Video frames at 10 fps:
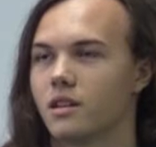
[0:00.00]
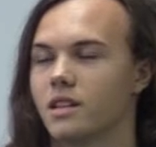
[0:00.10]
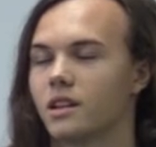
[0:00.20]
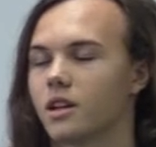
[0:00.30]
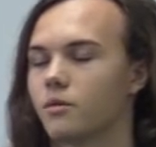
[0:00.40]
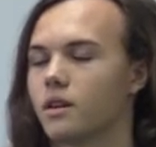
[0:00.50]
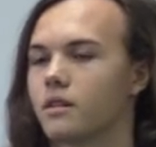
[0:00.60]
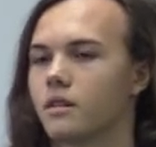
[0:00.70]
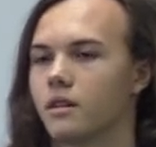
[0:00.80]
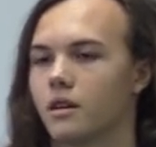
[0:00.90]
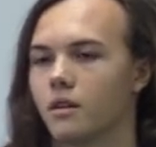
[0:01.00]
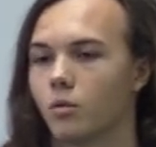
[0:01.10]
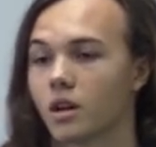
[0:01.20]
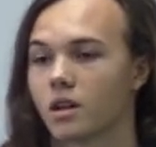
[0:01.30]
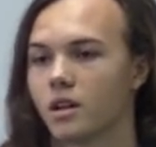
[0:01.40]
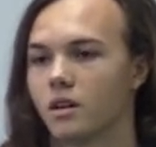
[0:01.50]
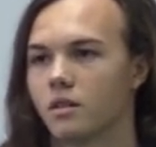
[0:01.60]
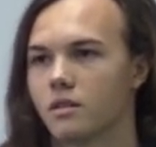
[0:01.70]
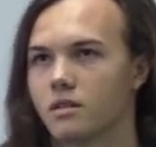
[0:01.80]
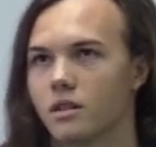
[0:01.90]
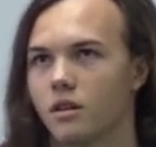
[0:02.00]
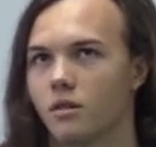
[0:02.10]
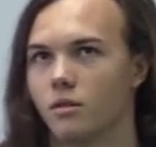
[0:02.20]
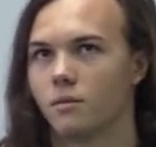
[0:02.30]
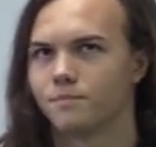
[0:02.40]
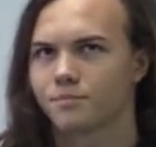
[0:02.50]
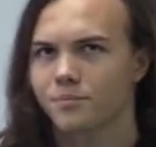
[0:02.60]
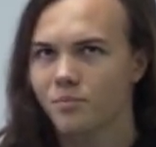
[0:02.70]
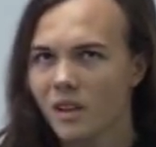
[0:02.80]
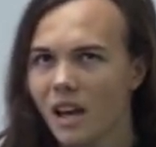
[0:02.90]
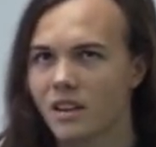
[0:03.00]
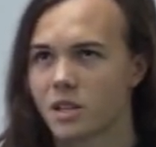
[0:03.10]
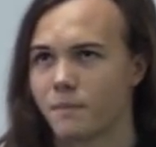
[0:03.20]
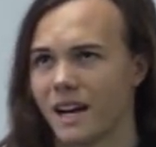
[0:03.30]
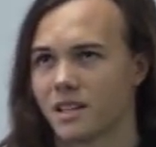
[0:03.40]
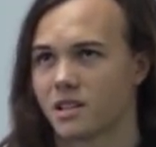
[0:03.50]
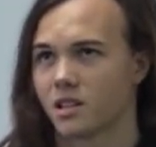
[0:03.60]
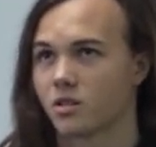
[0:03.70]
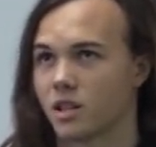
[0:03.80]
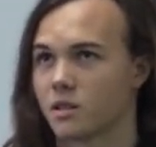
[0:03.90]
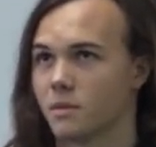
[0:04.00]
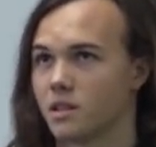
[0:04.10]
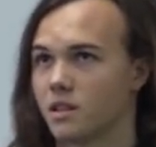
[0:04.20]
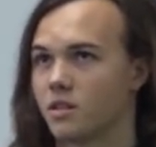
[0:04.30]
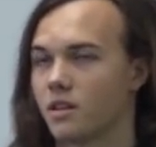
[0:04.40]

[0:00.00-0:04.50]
dealing with the workload. So this past Christmas, the